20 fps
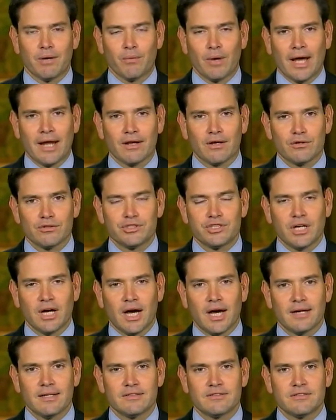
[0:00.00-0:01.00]
radical
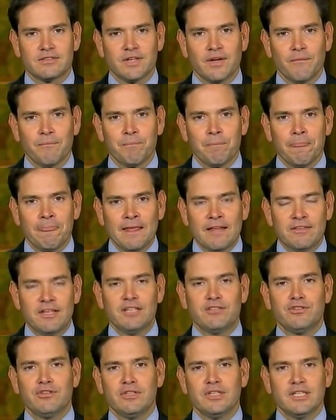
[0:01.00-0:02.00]
jihadists.
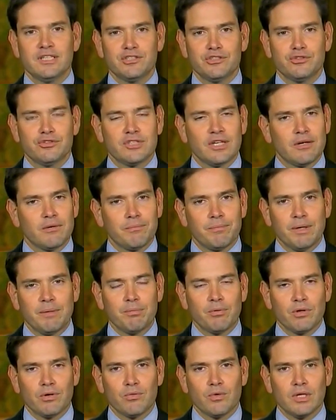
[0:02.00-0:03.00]
These are the issues that
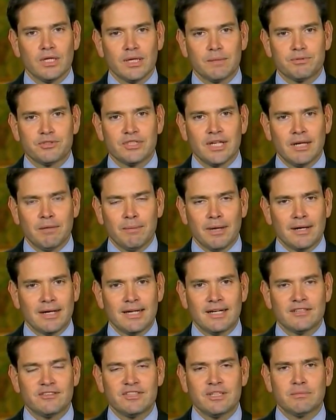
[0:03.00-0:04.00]
people are really upset about.
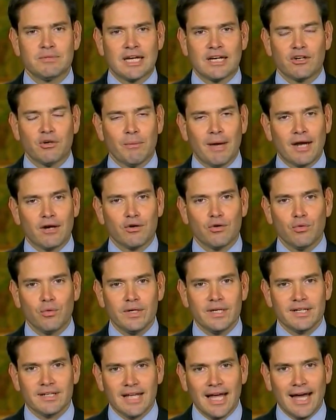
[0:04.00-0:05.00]
And it seems like no matter who
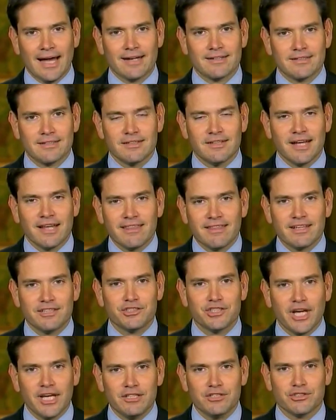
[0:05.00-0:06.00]
we elect,
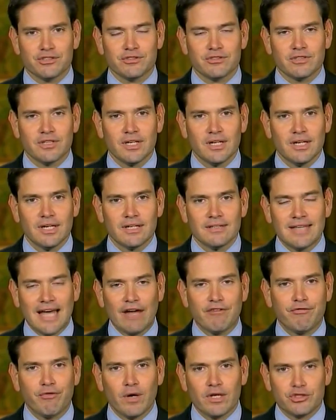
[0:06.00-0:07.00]
nothing changes.
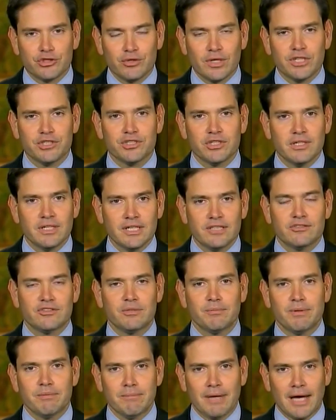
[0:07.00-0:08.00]
That frustration needs
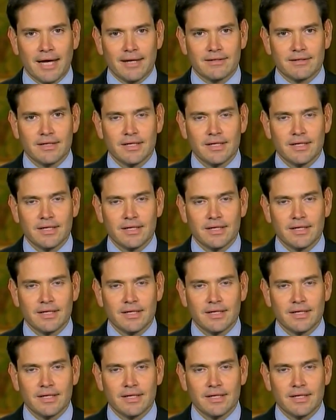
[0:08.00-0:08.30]
to be met.